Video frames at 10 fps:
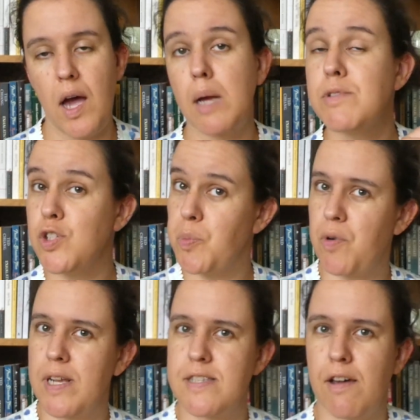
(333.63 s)
I'm super
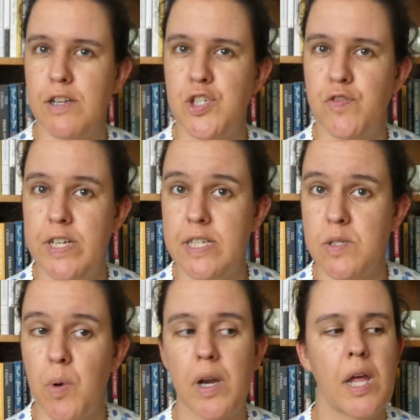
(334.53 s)
excited to read
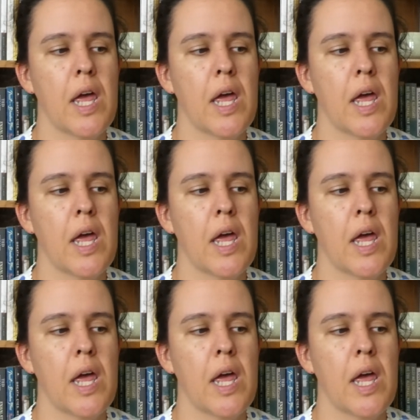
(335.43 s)
this one.